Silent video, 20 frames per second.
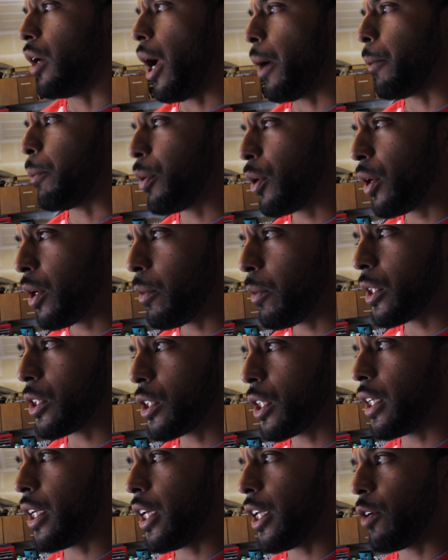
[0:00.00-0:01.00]
I'm pretty much
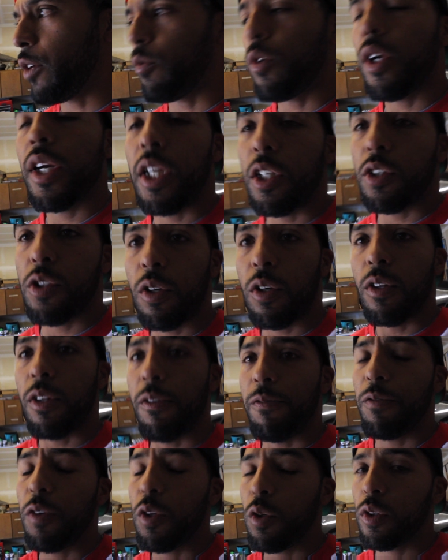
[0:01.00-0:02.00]
going to get it running, so
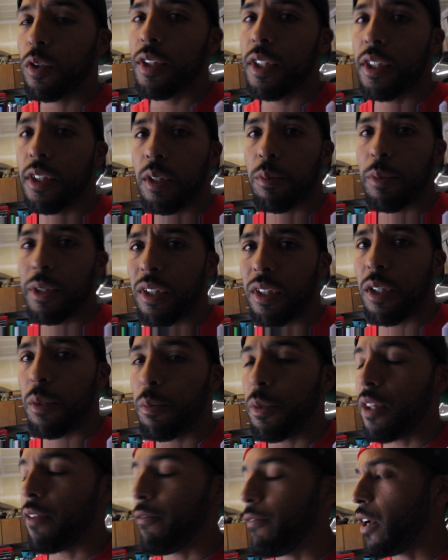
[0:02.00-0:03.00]
the fuel system is going to
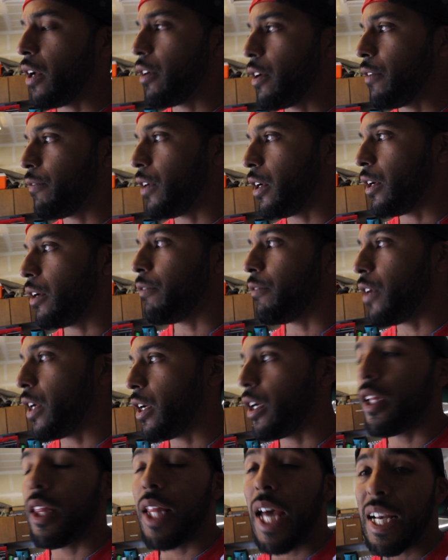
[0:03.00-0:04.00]
be the
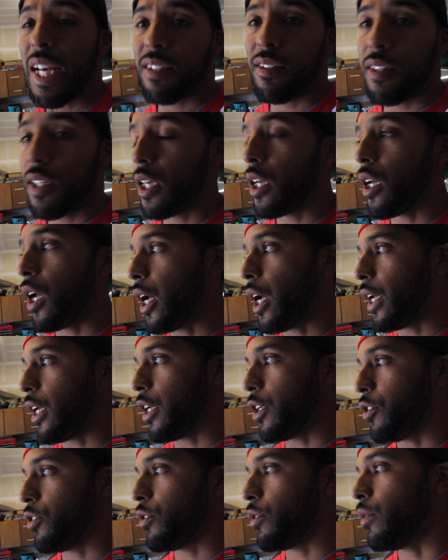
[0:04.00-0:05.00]
very last thing I
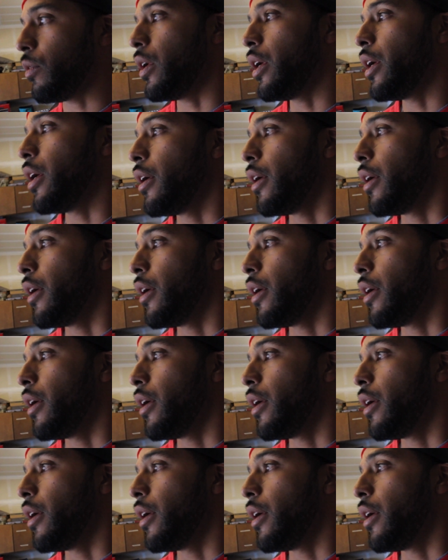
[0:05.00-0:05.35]
get to.